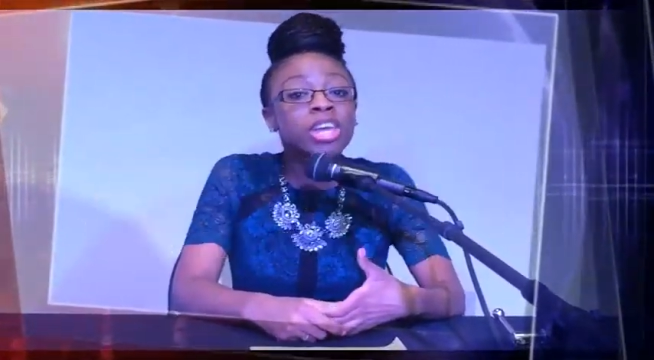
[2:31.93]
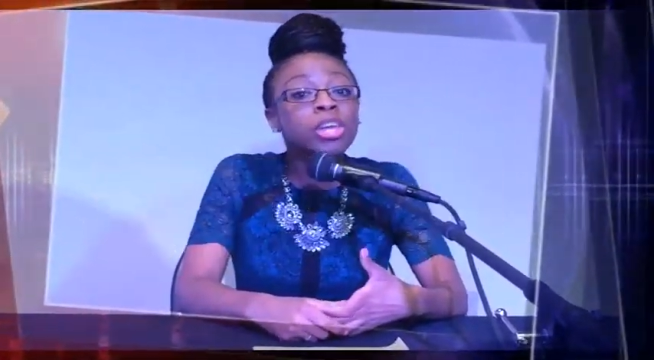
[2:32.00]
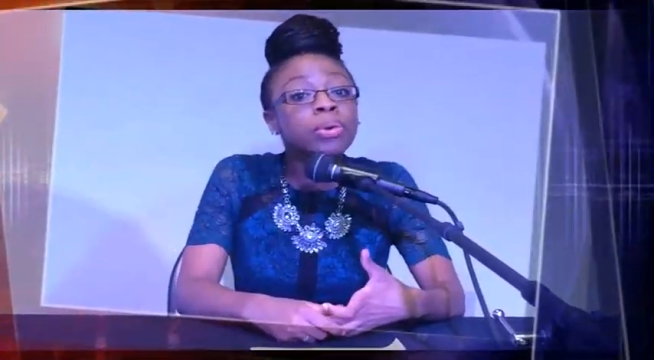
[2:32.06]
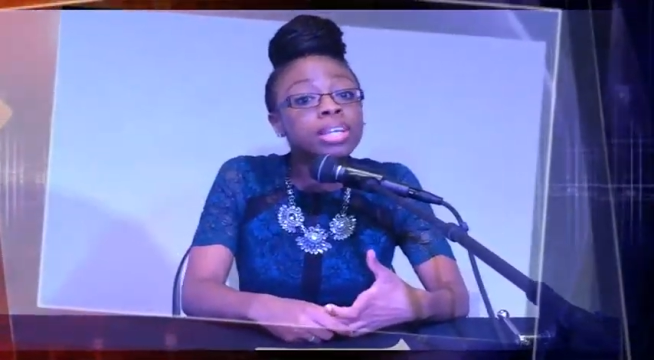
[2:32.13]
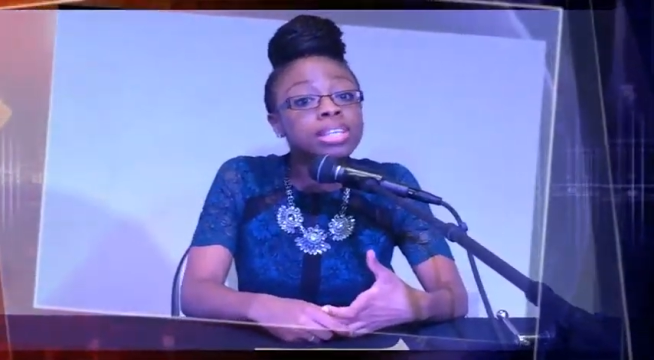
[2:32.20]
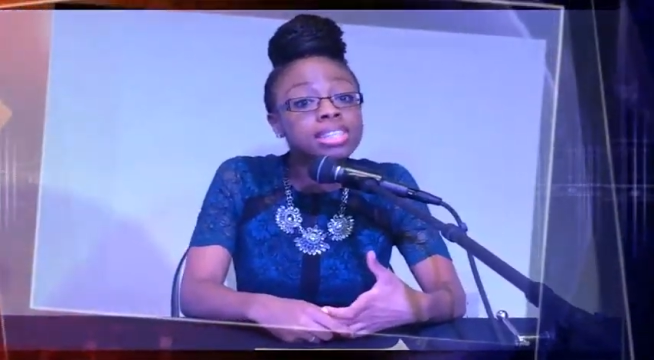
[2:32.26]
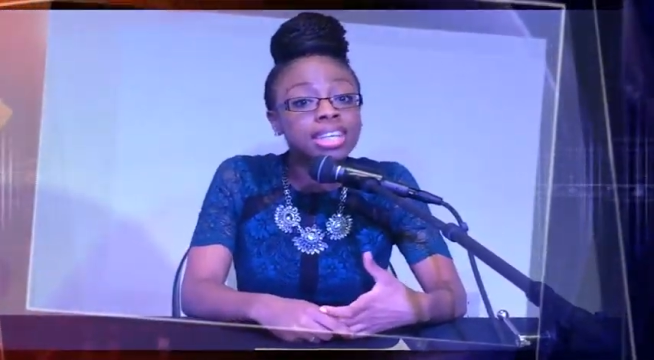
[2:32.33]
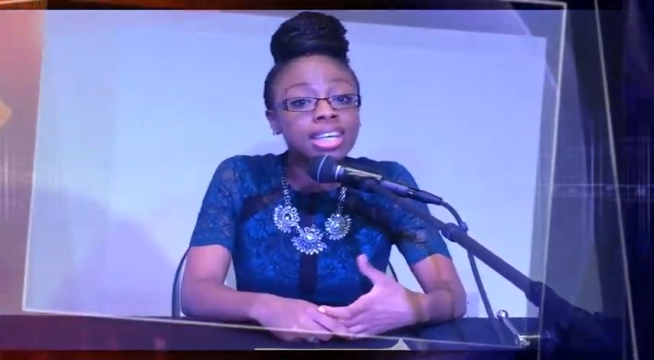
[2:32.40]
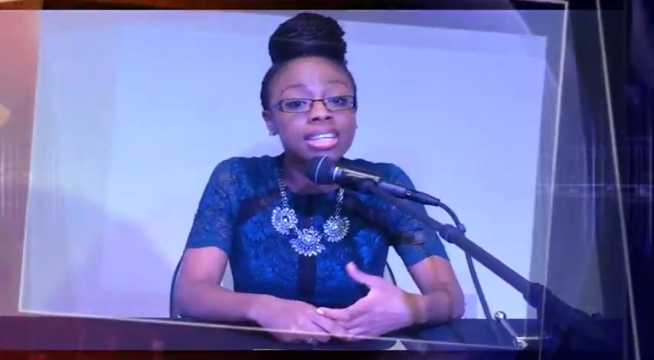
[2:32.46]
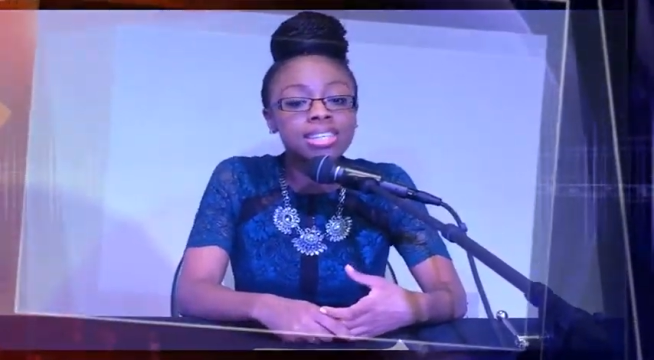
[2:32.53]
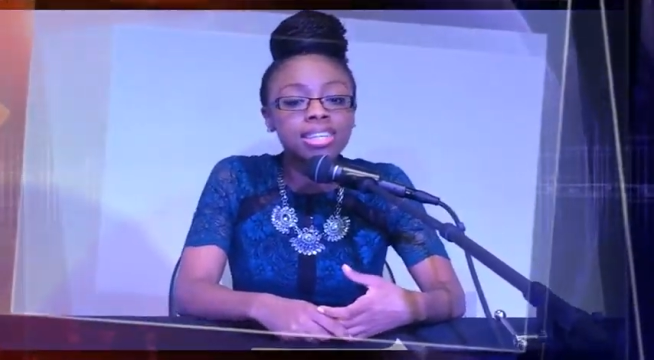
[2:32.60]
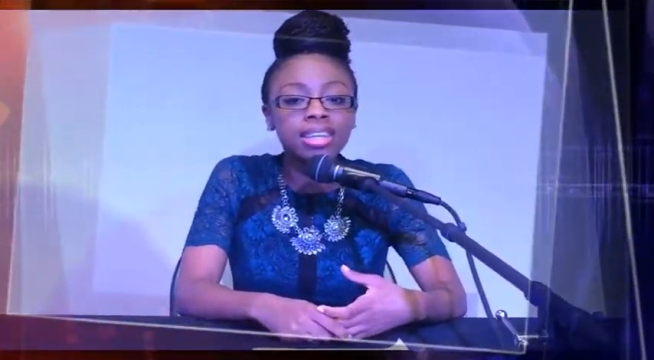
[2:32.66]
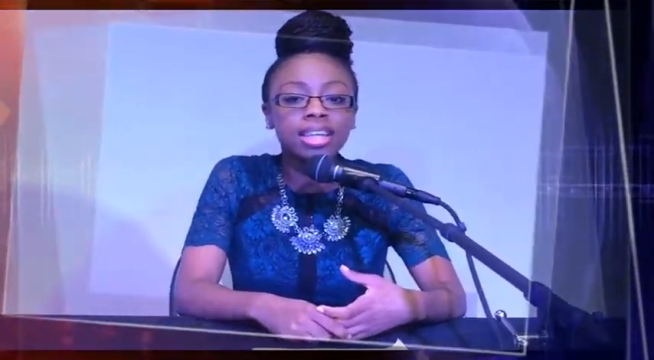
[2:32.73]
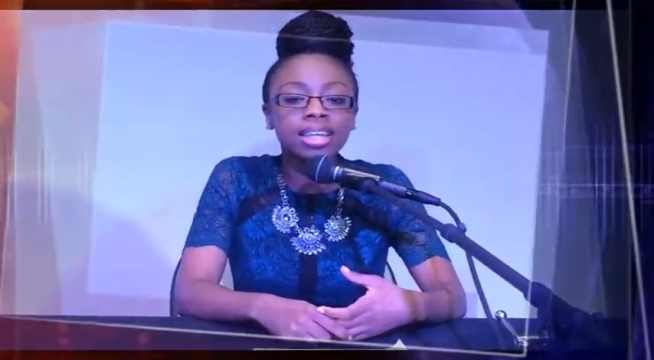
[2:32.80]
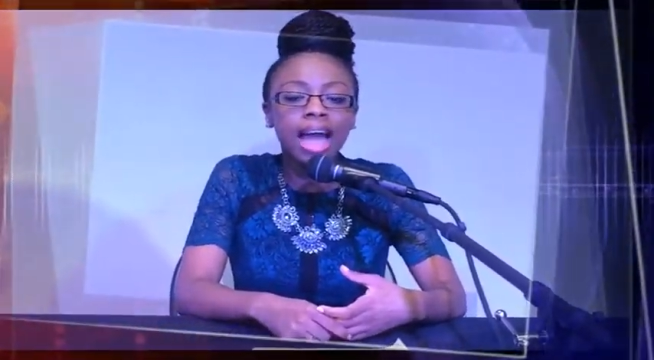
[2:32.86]
You can see
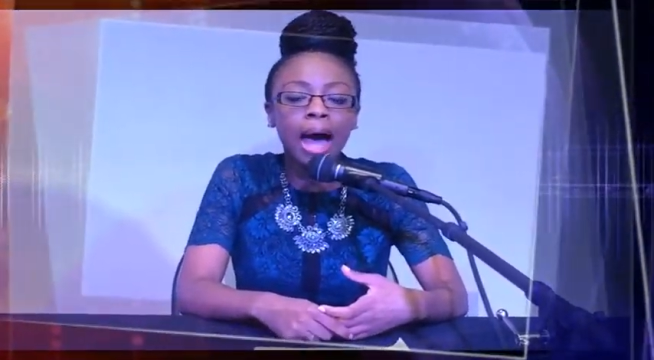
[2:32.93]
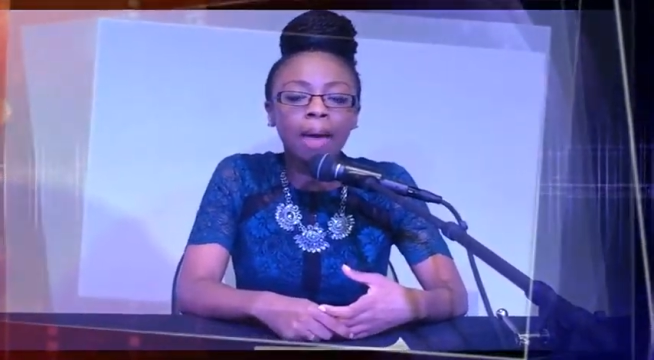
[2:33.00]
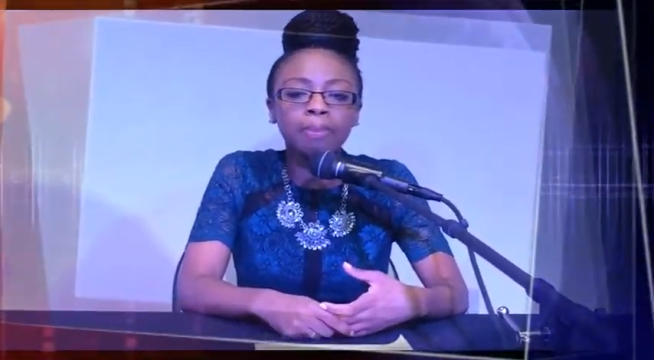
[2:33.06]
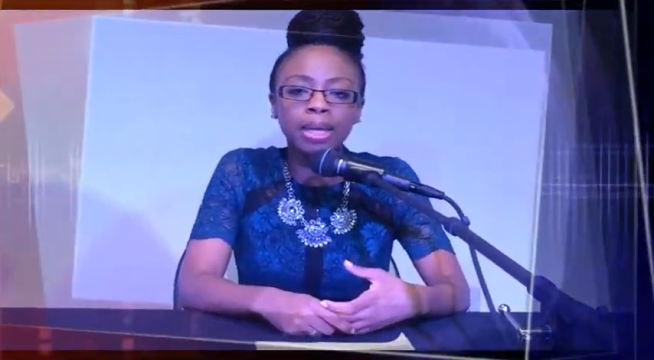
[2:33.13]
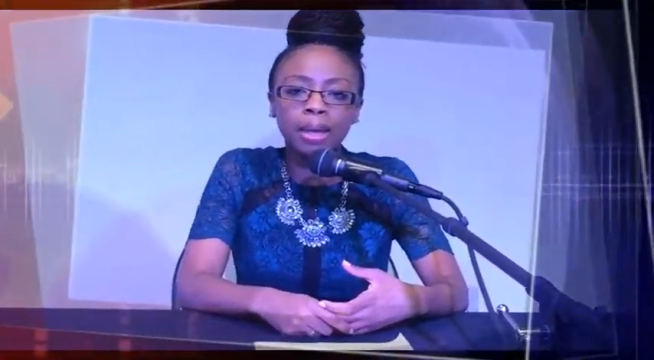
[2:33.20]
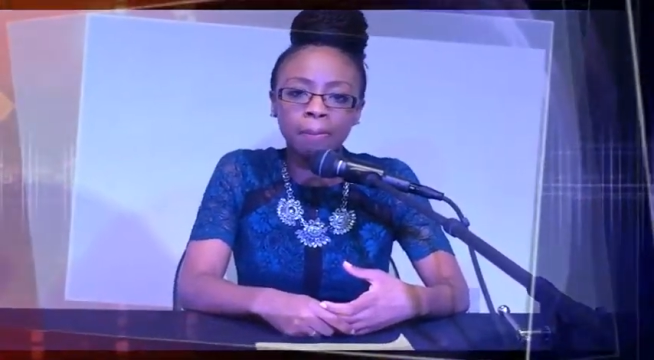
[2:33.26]
us in the lobby